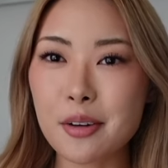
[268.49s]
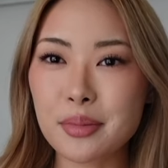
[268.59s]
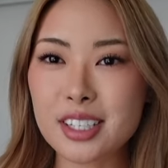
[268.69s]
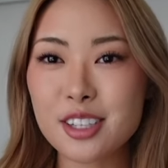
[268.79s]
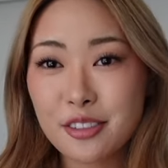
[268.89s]

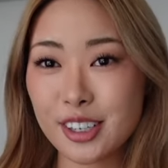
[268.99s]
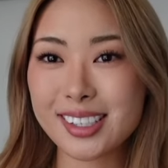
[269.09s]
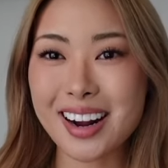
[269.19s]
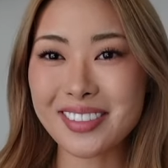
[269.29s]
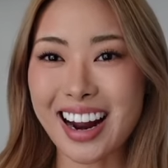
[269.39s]
This is the first
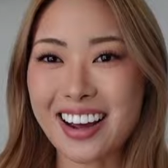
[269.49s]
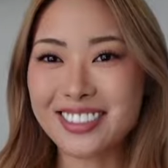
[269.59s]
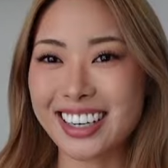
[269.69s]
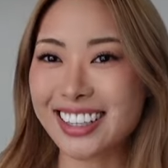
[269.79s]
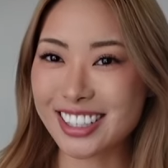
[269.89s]
time that I've
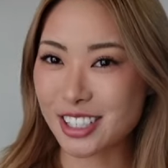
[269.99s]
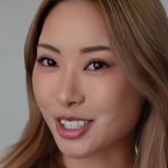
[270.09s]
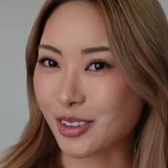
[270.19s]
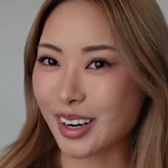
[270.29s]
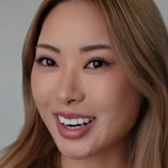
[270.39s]
done it this
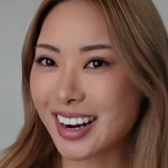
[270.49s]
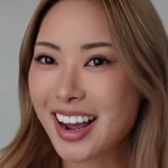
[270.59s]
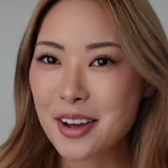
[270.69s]
short